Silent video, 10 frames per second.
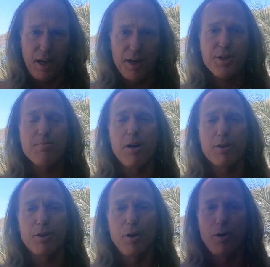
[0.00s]
it's
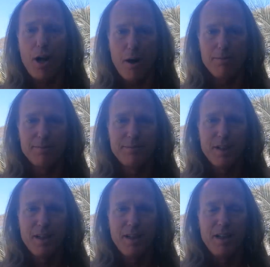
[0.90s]
about growing up,
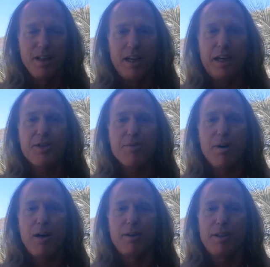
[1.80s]
it's
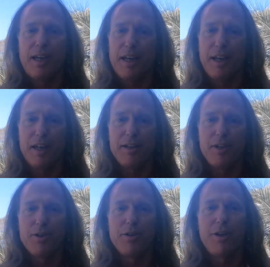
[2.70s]
about getting
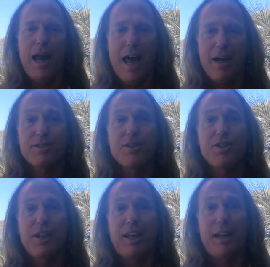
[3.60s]
your act
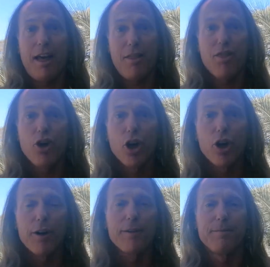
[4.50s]

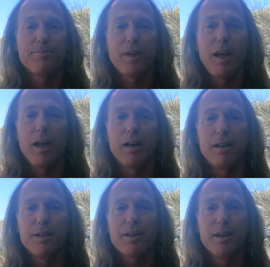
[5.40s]
together.
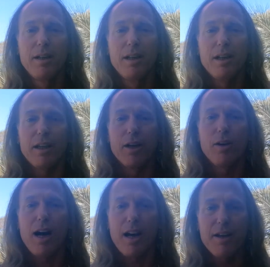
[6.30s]
And, you know,
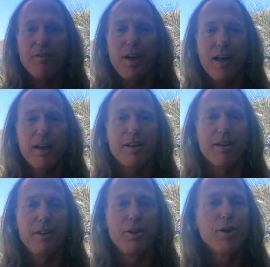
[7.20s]
I have had
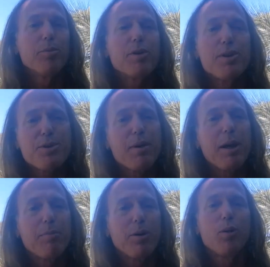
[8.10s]
numerous
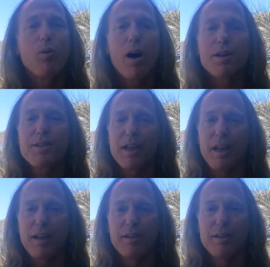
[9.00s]
people
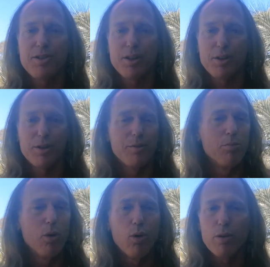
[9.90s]
wanting to learn
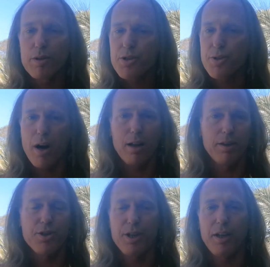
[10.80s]
more
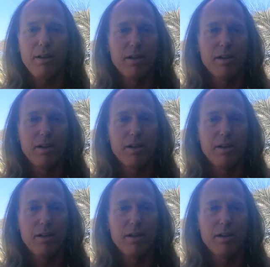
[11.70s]
astrology